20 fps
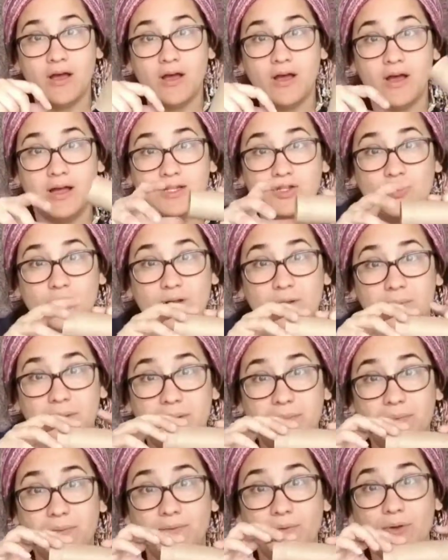A toilet
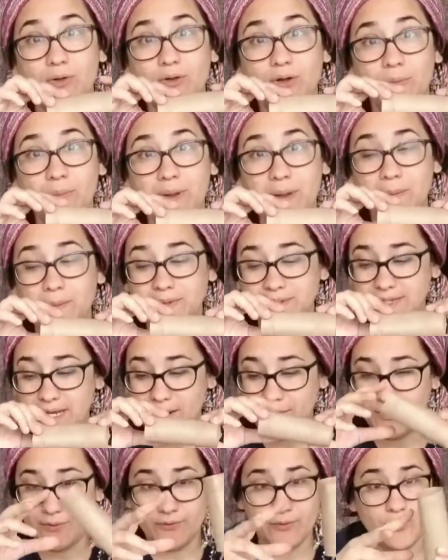paper roll or paper
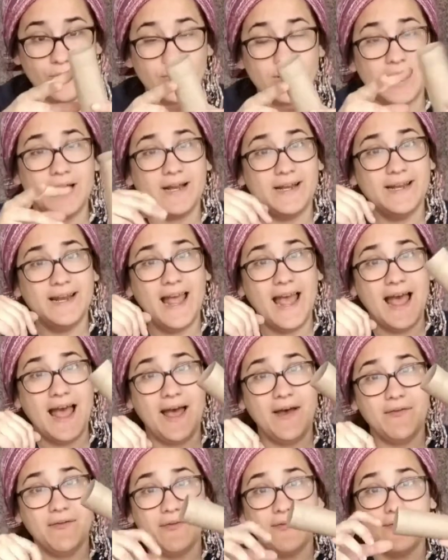towel roll cut in
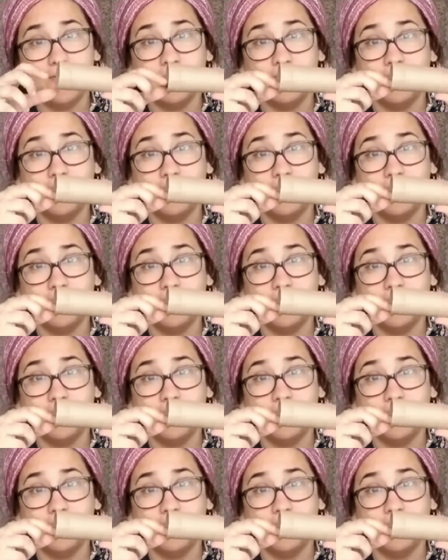half.